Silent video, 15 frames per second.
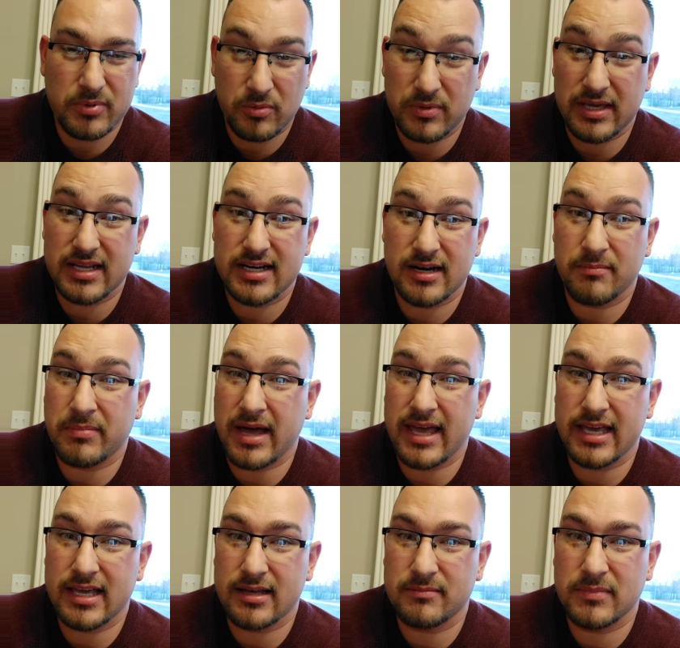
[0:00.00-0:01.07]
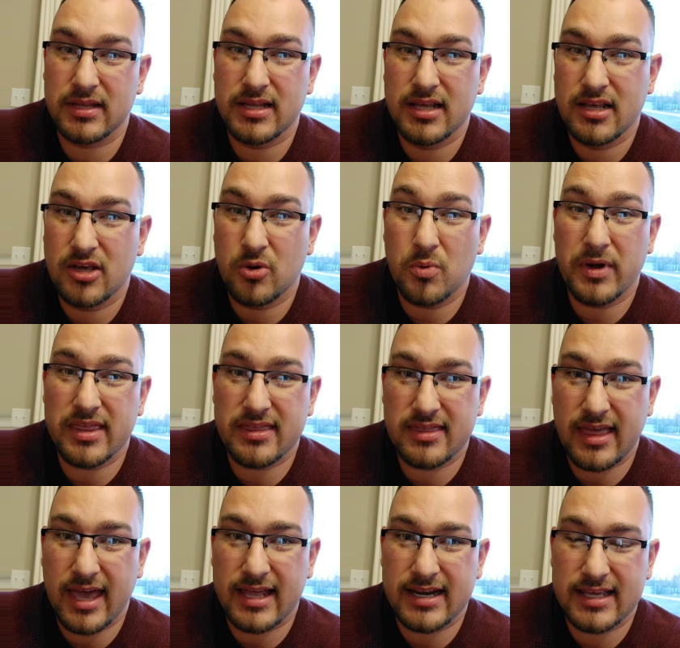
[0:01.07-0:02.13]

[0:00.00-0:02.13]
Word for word: but we ended up buying them with that.